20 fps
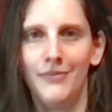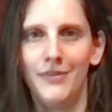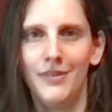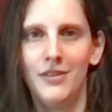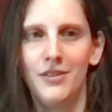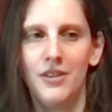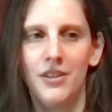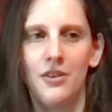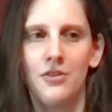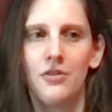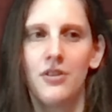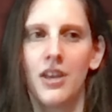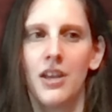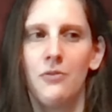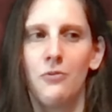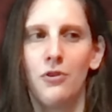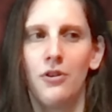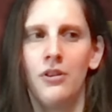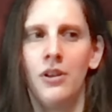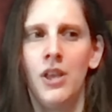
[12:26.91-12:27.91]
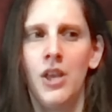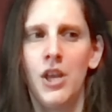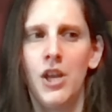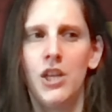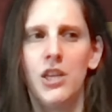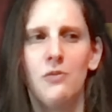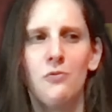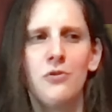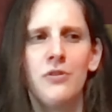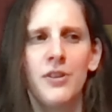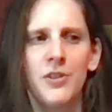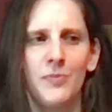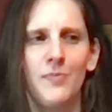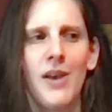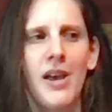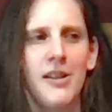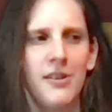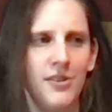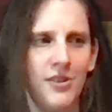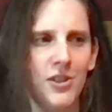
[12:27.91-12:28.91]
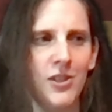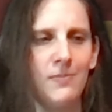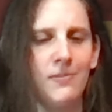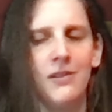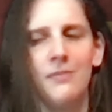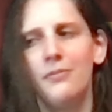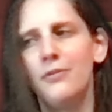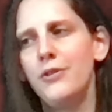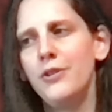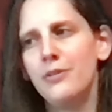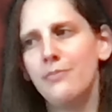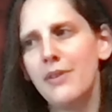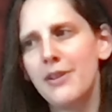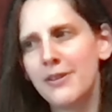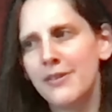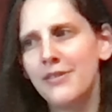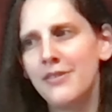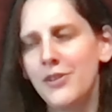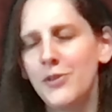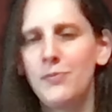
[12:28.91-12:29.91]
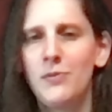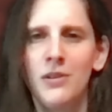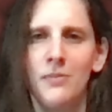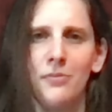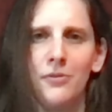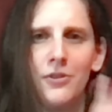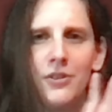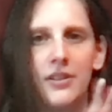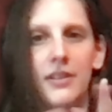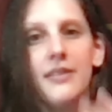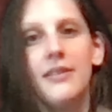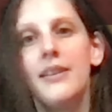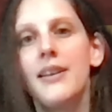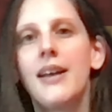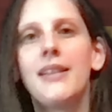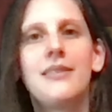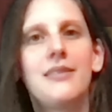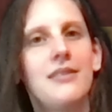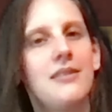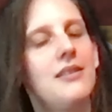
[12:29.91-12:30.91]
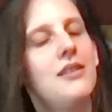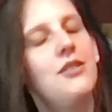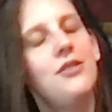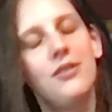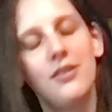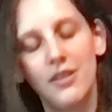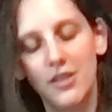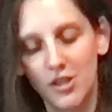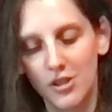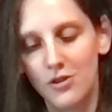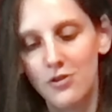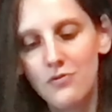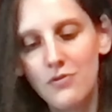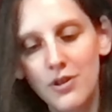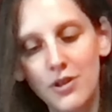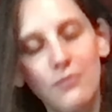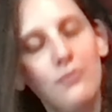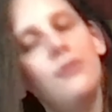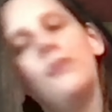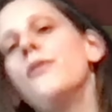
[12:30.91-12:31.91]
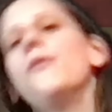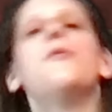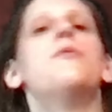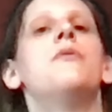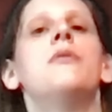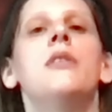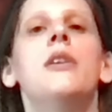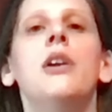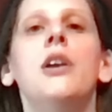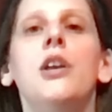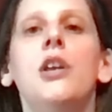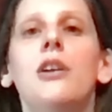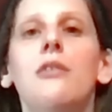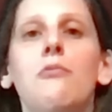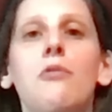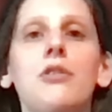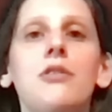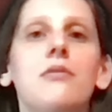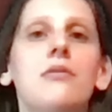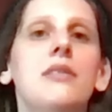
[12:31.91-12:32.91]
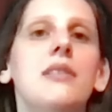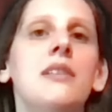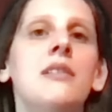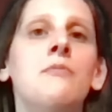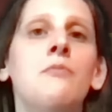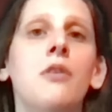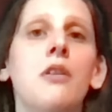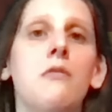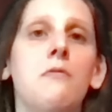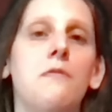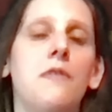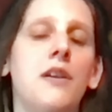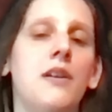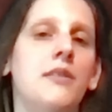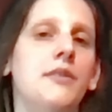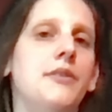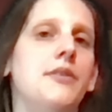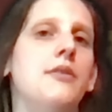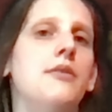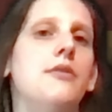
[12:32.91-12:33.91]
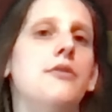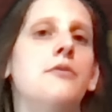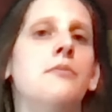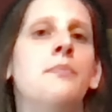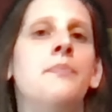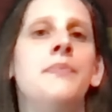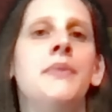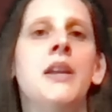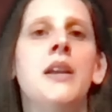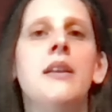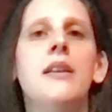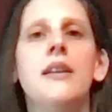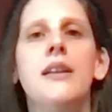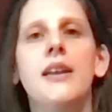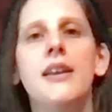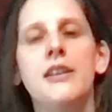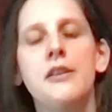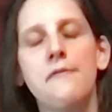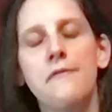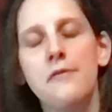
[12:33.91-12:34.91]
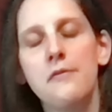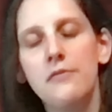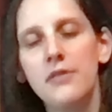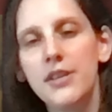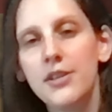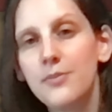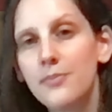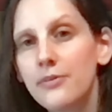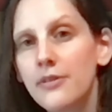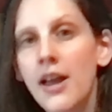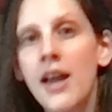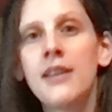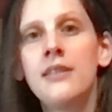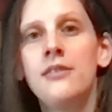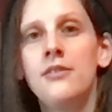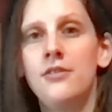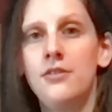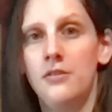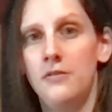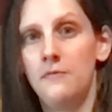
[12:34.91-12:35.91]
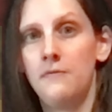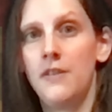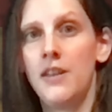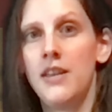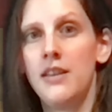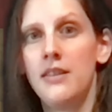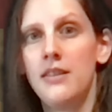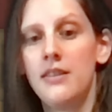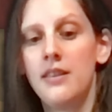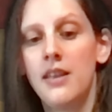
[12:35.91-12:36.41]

you see, okay, well, you weren't as bad as these people, and you're better than these people, and you get that. It's, it's you and you alone, what you did and what you failed to do. And if you at least practice your faith,